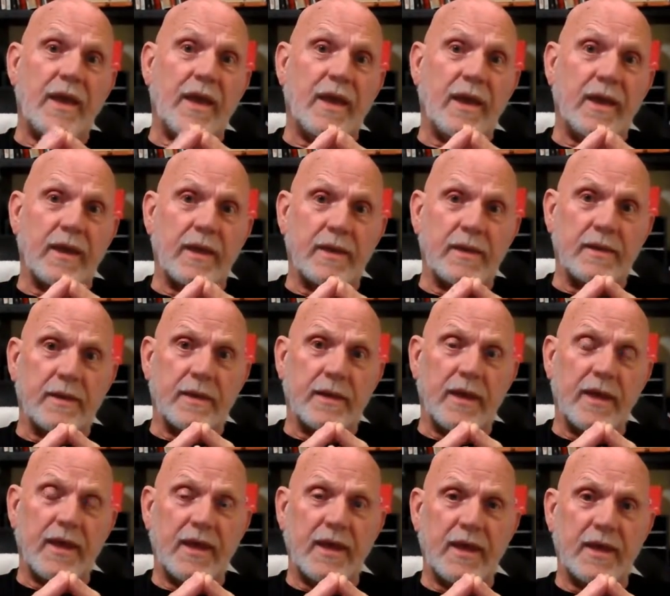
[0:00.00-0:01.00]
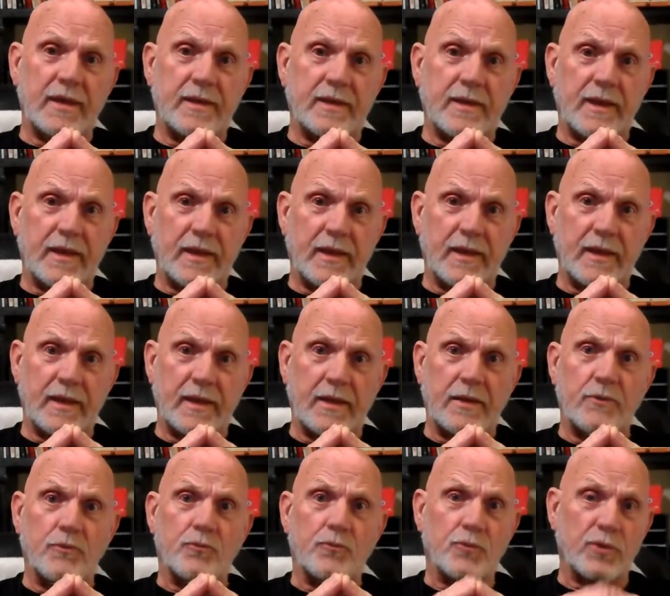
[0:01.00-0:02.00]
and had
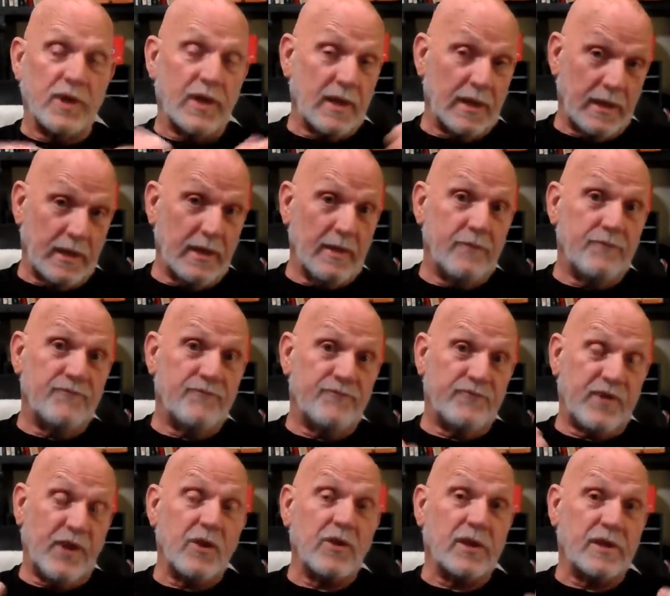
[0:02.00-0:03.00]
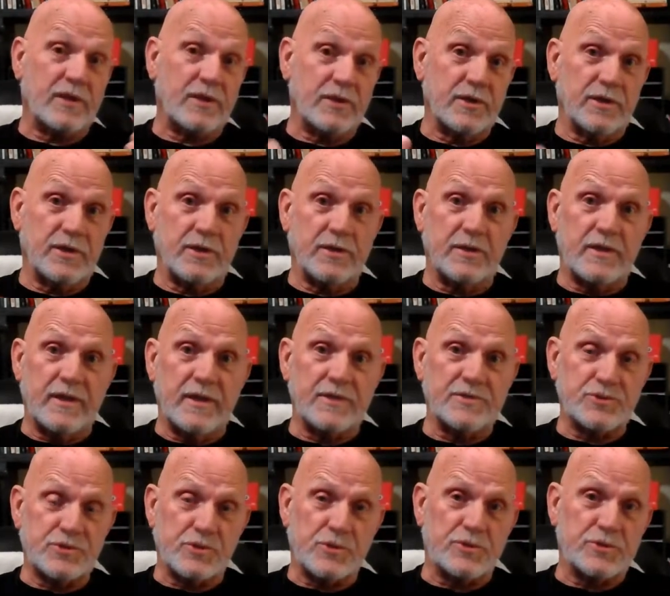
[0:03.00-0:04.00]
a really fairly good
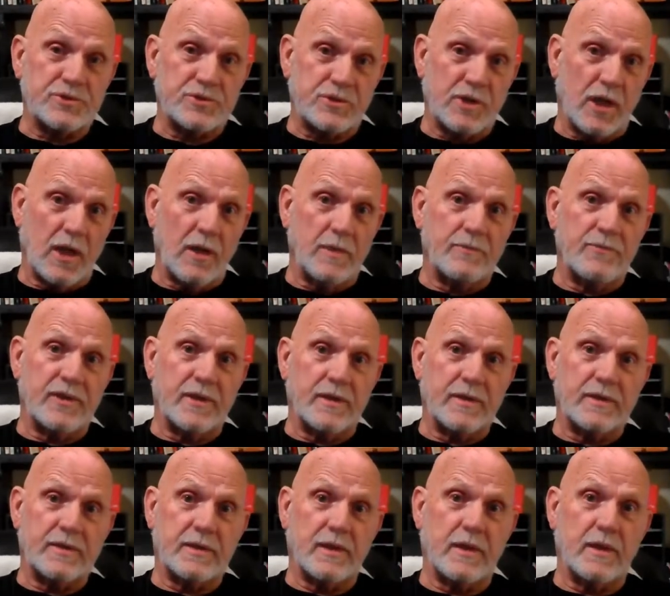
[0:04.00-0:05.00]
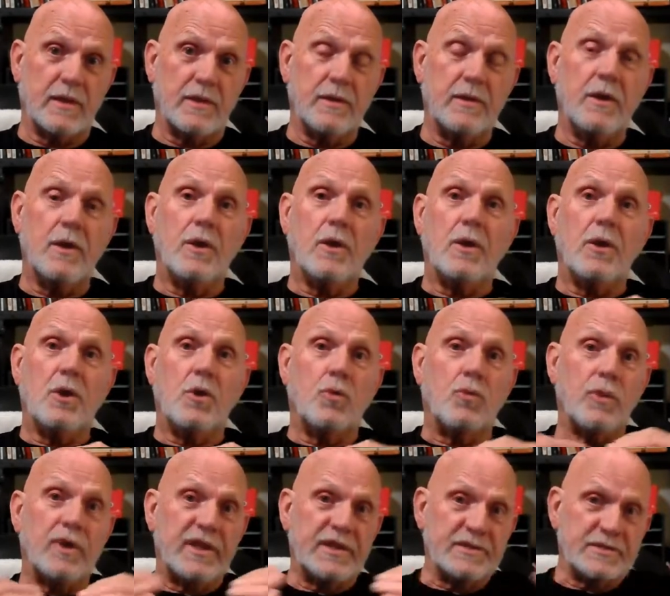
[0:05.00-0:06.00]
insurance job that
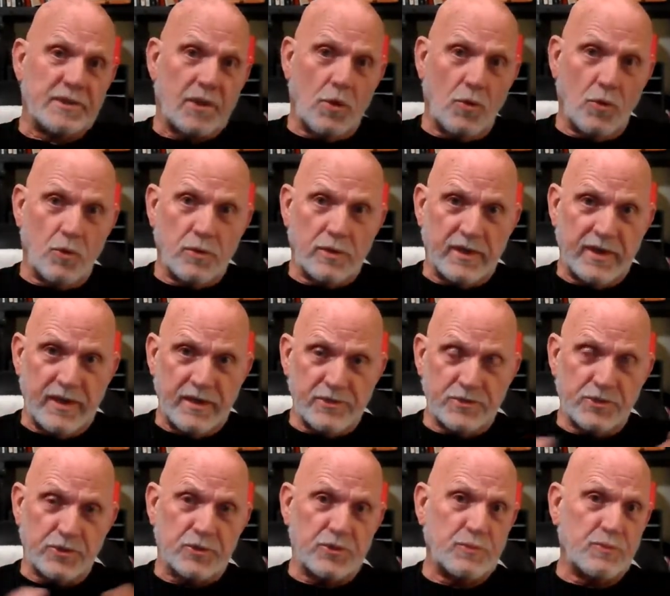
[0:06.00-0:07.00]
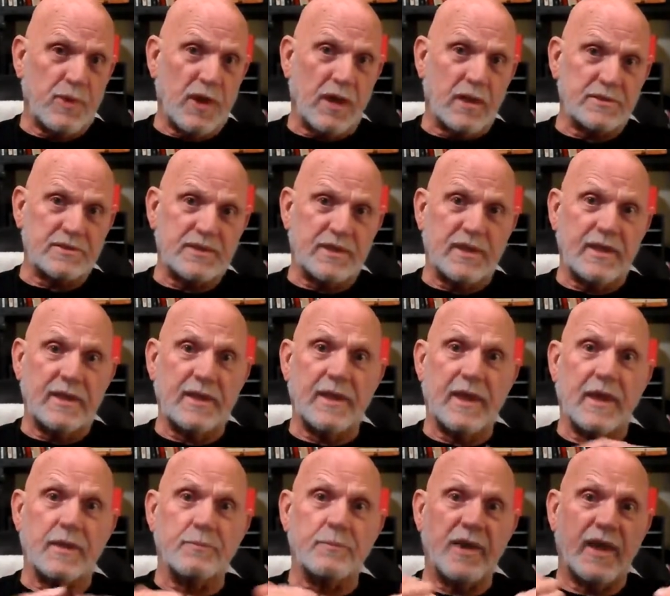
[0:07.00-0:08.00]
when he sold an insurance policy, he
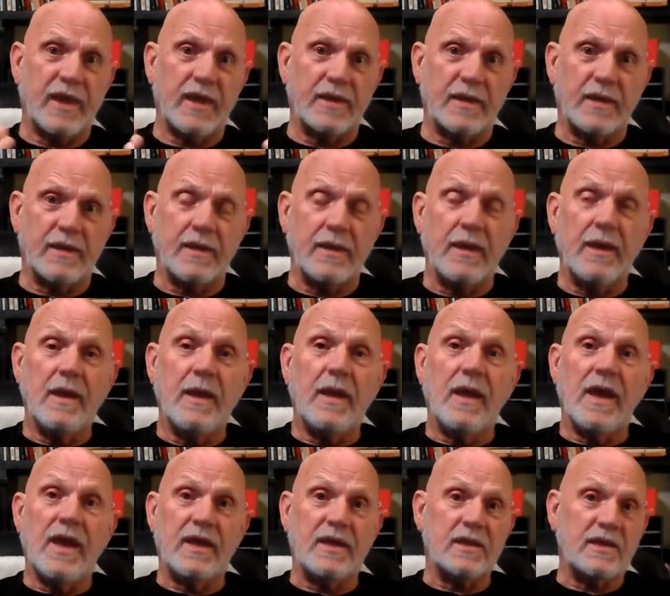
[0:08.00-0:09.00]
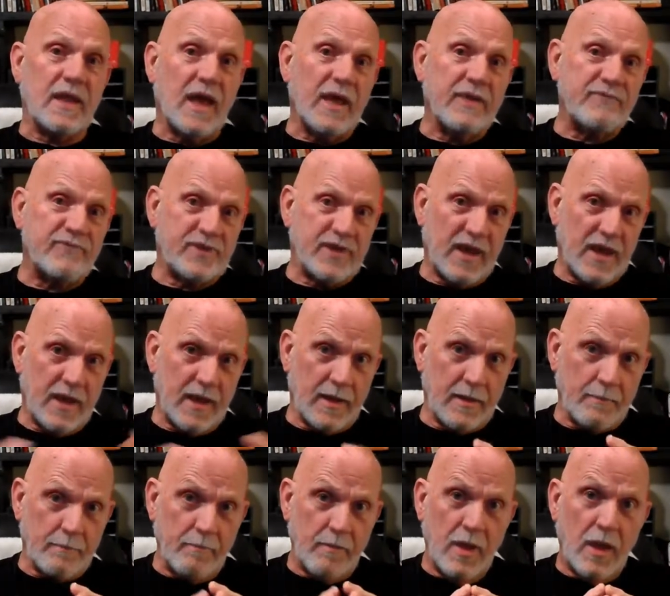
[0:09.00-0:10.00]
got paid a
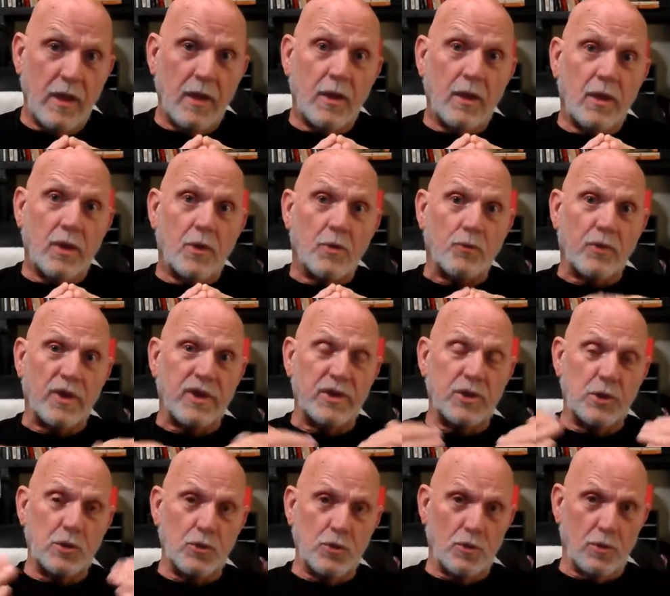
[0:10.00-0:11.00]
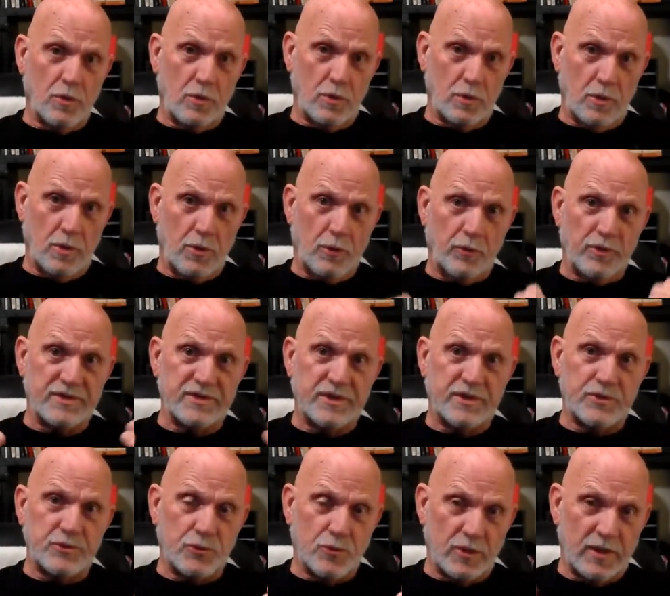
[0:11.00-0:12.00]
lifetime renewal or
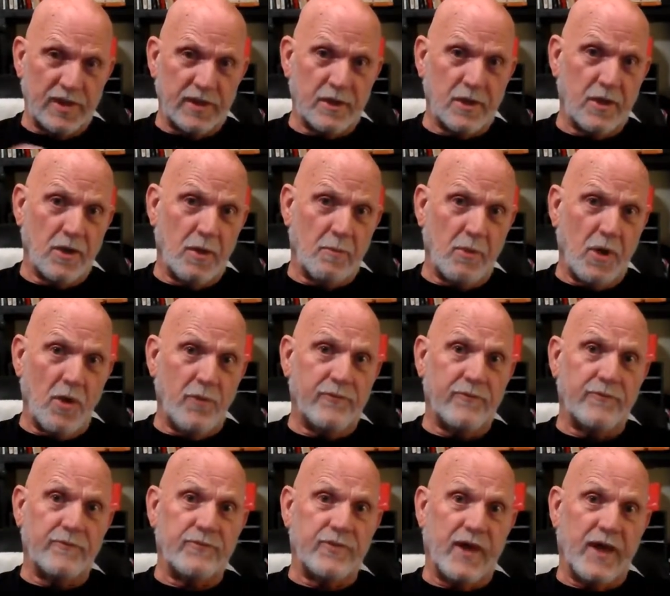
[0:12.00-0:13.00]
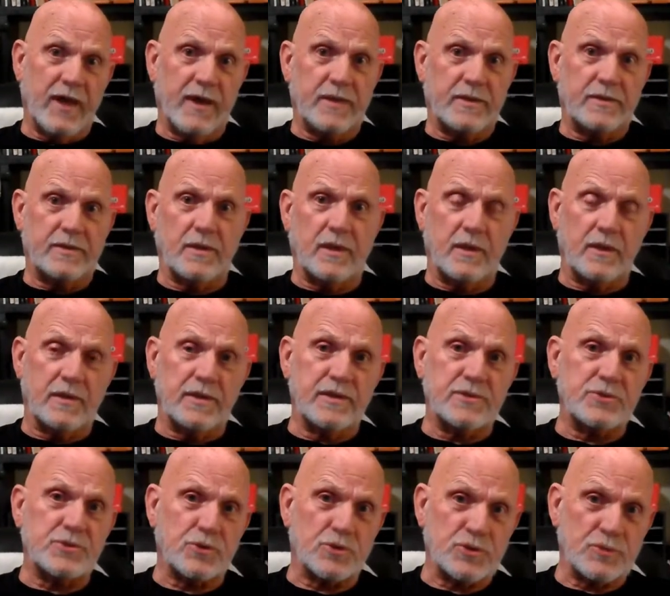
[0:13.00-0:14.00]
residual income off of that
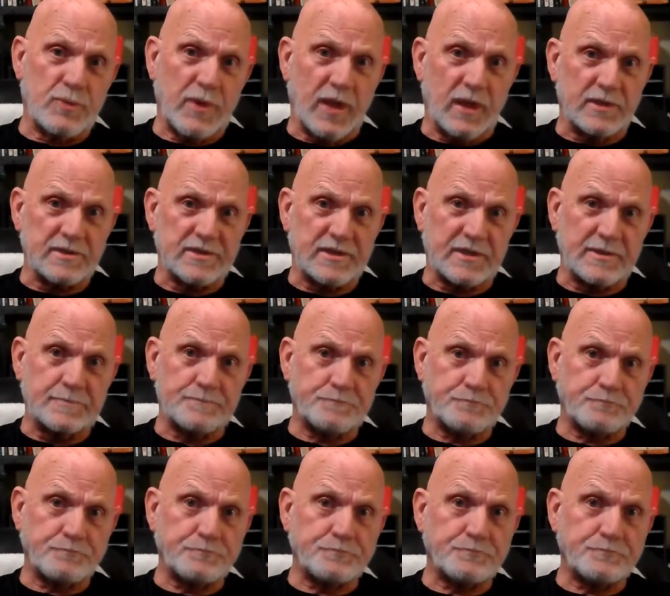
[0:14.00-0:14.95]
insurance policy.